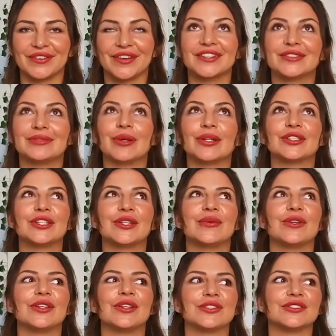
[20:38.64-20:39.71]
especially
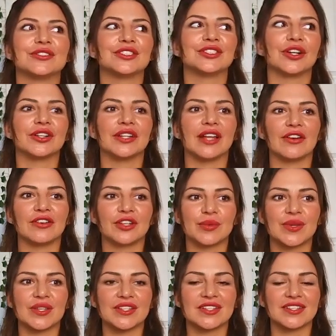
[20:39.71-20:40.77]
when you're starting out your
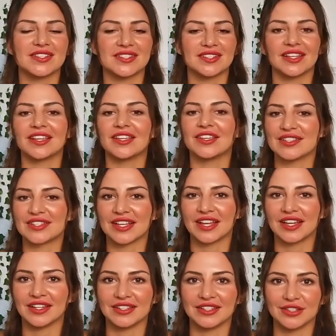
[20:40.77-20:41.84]
business, like you said,